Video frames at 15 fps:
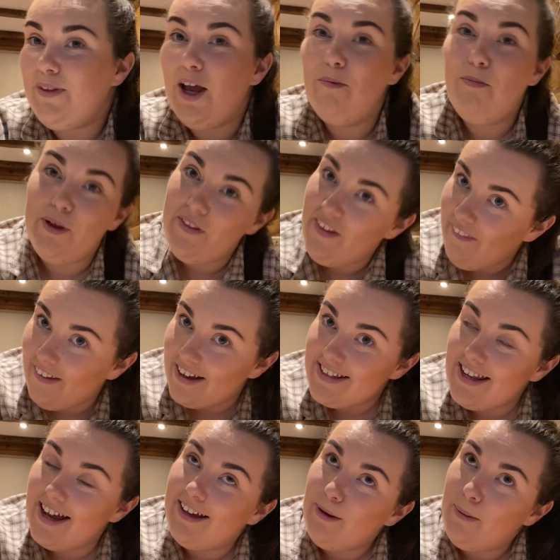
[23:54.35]
But then that's
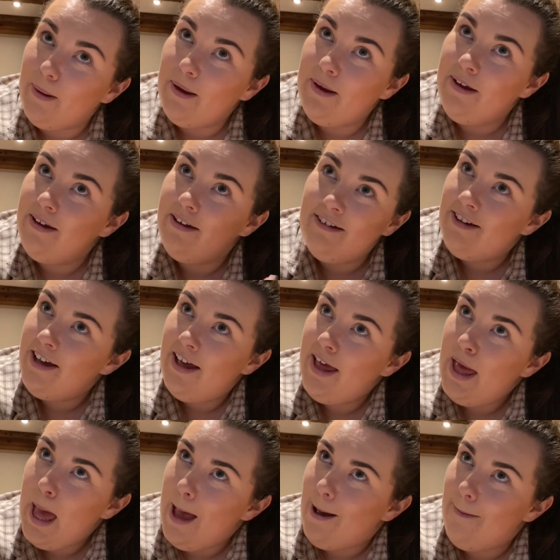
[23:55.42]
like
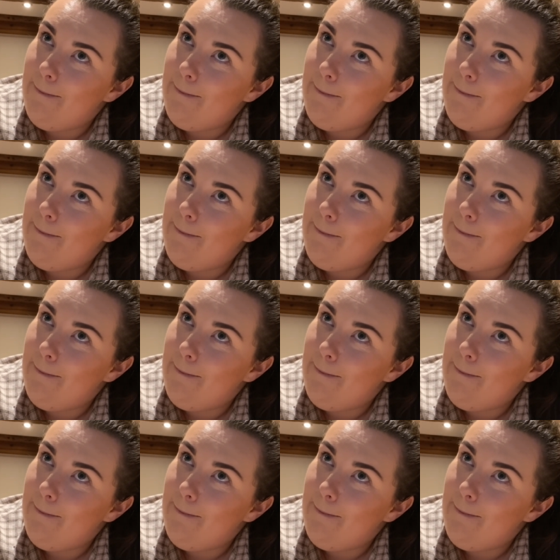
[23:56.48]
a